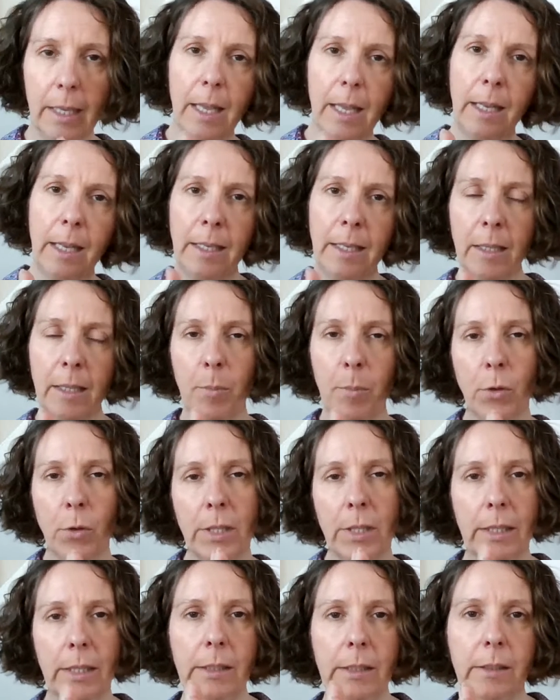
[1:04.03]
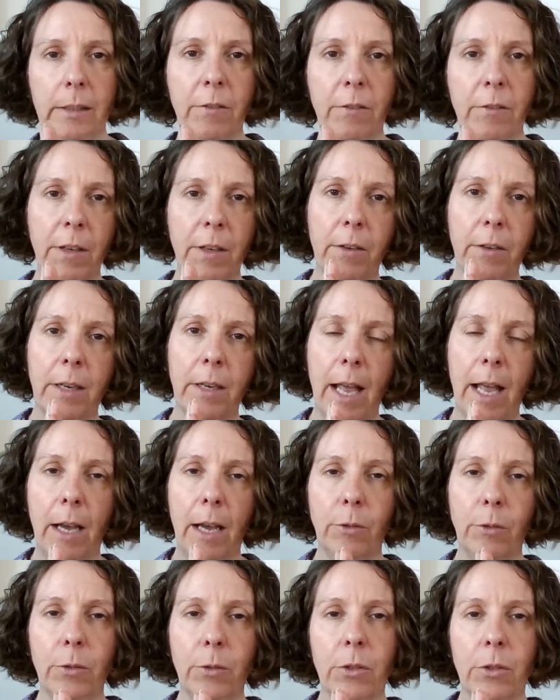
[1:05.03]
and let the body figure it
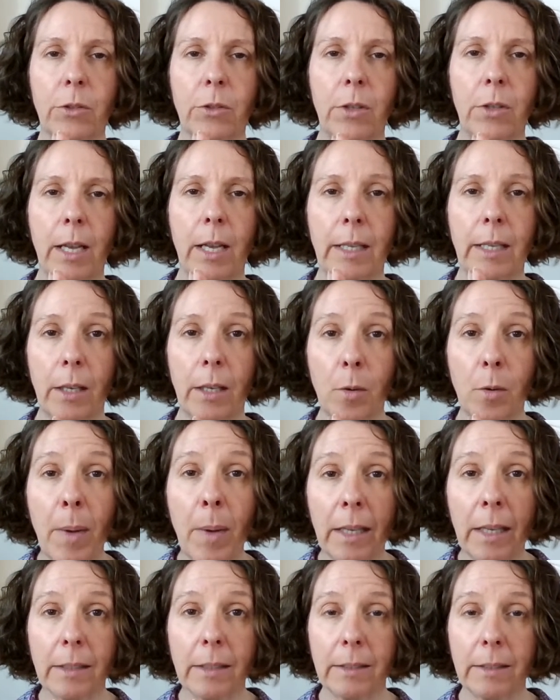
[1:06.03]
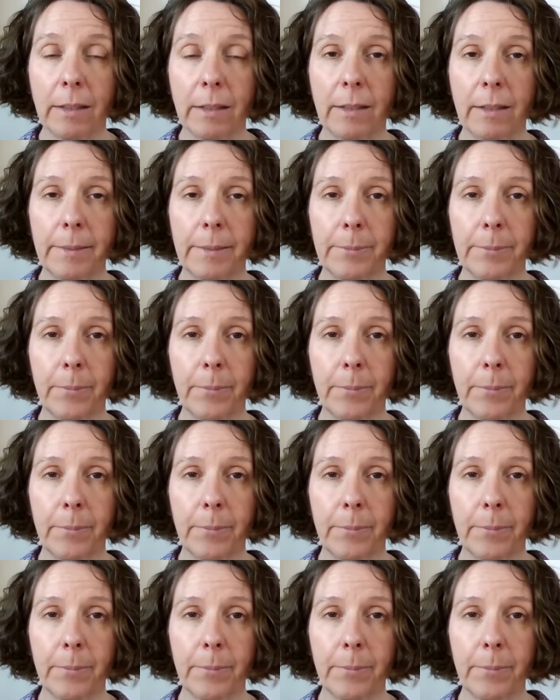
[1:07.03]
out and get your balance.